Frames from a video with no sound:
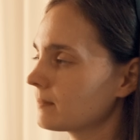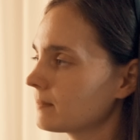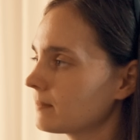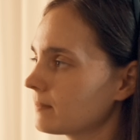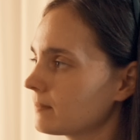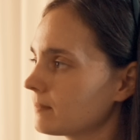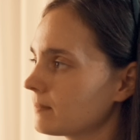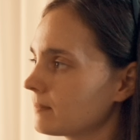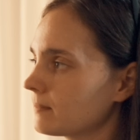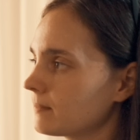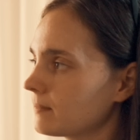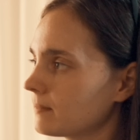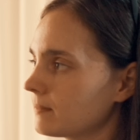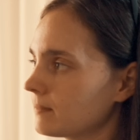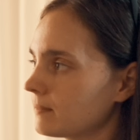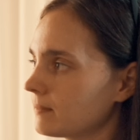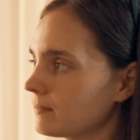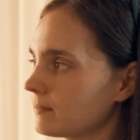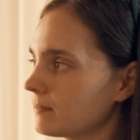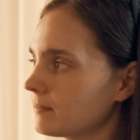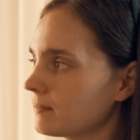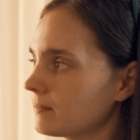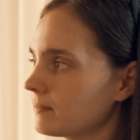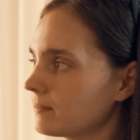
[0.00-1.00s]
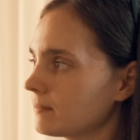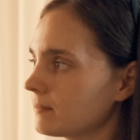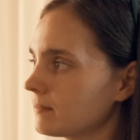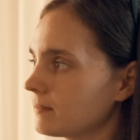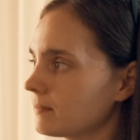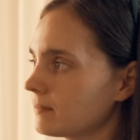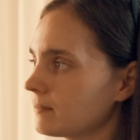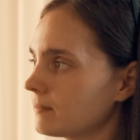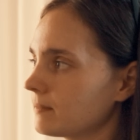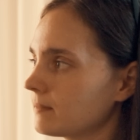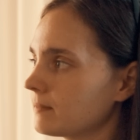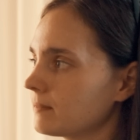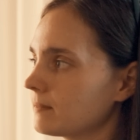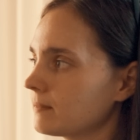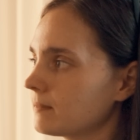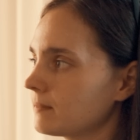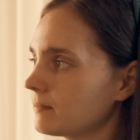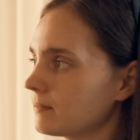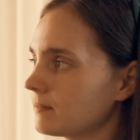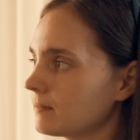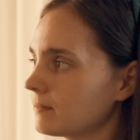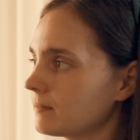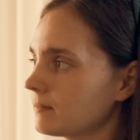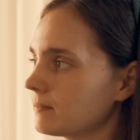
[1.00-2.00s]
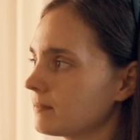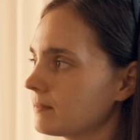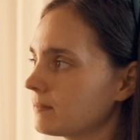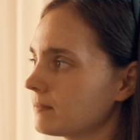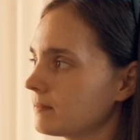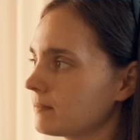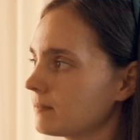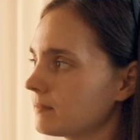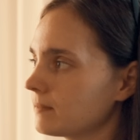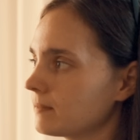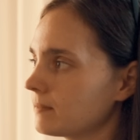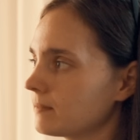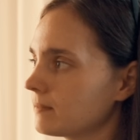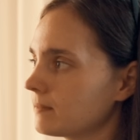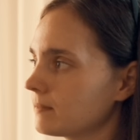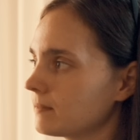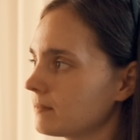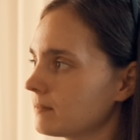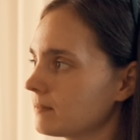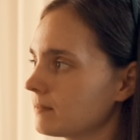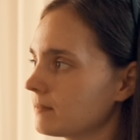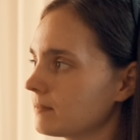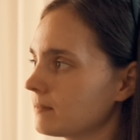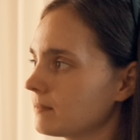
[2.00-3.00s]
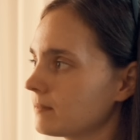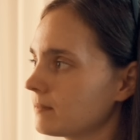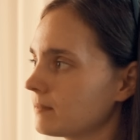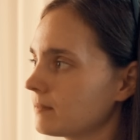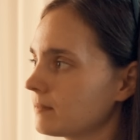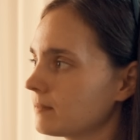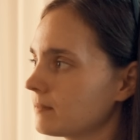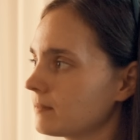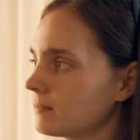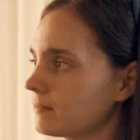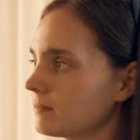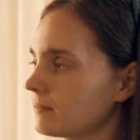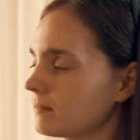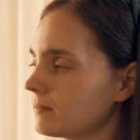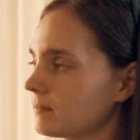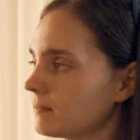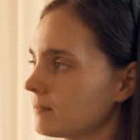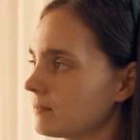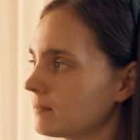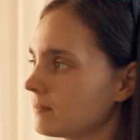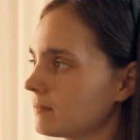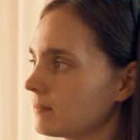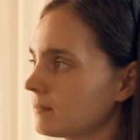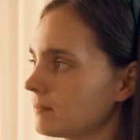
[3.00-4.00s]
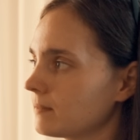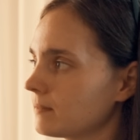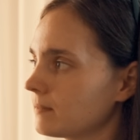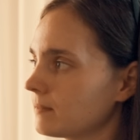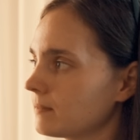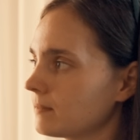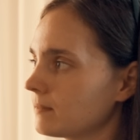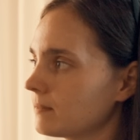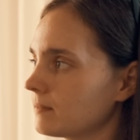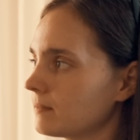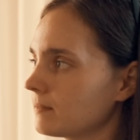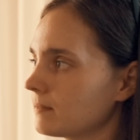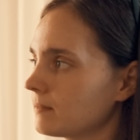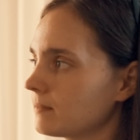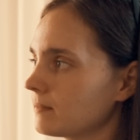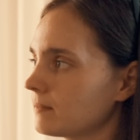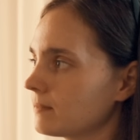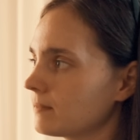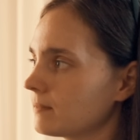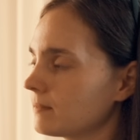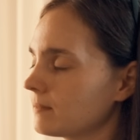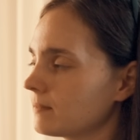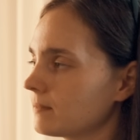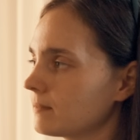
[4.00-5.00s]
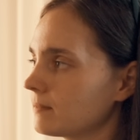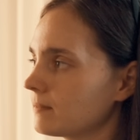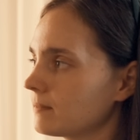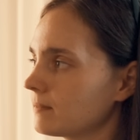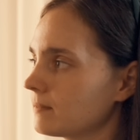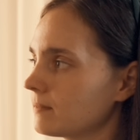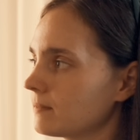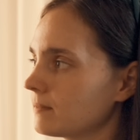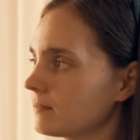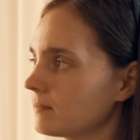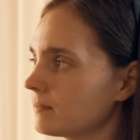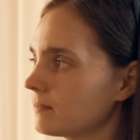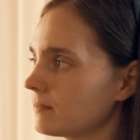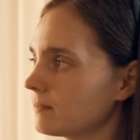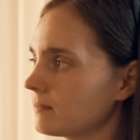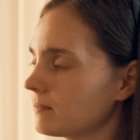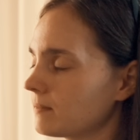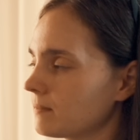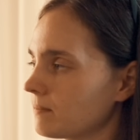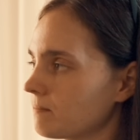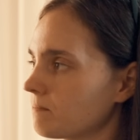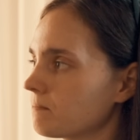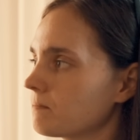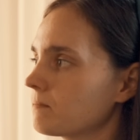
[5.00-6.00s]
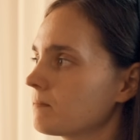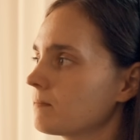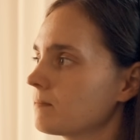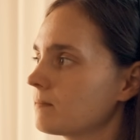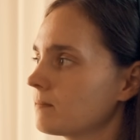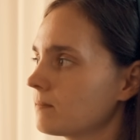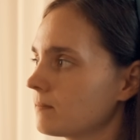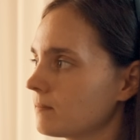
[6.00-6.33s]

(not speaking)